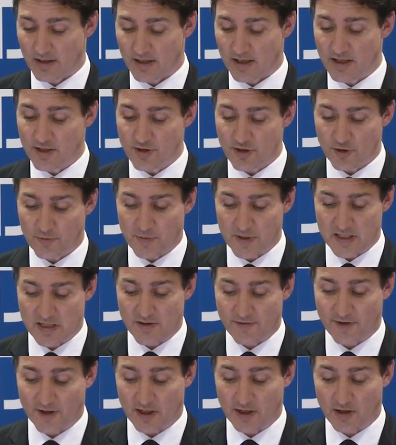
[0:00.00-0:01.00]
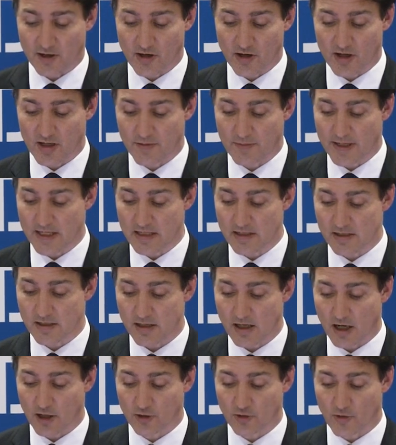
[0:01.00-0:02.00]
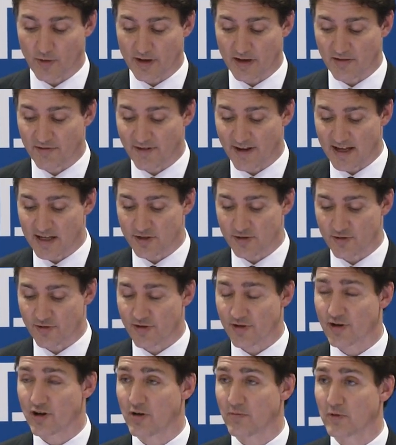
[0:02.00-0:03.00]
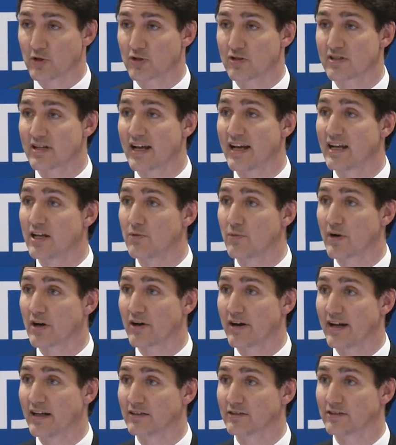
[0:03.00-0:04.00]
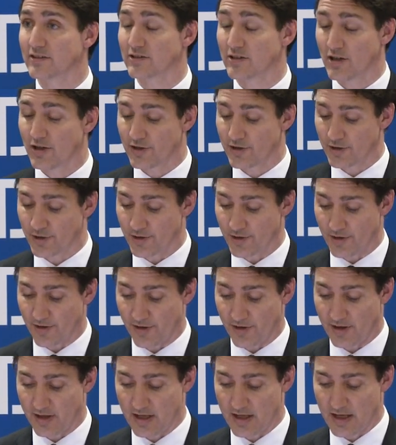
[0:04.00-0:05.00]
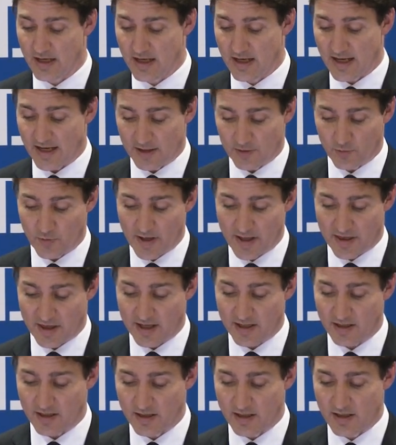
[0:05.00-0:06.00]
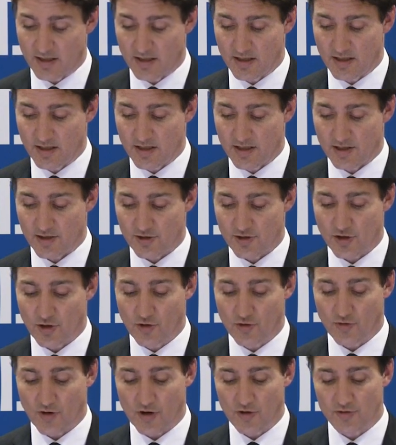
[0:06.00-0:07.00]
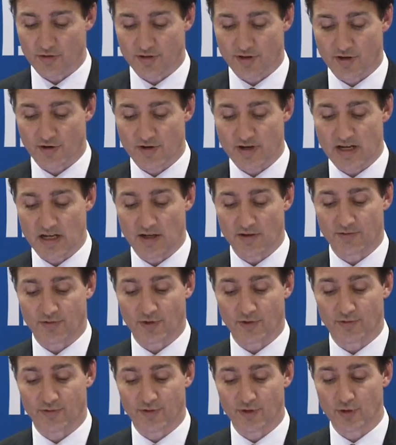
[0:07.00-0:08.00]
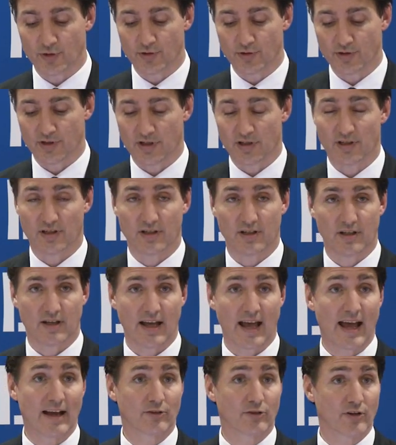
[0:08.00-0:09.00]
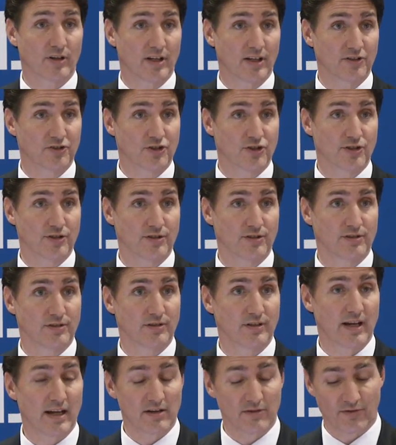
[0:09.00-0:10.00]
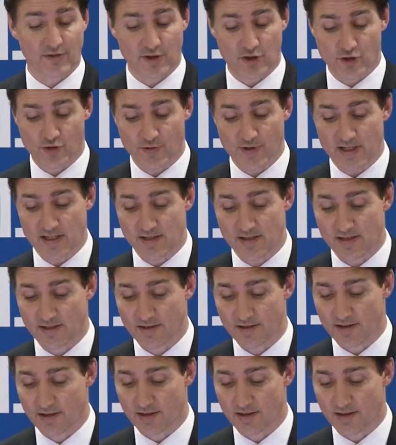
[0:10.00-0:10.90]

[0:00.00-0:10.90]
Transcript: Indo-Pacific economies are growing faster than almost anywhere else on Earth, and with it, so grows their need for food, agriculture, and fisheries.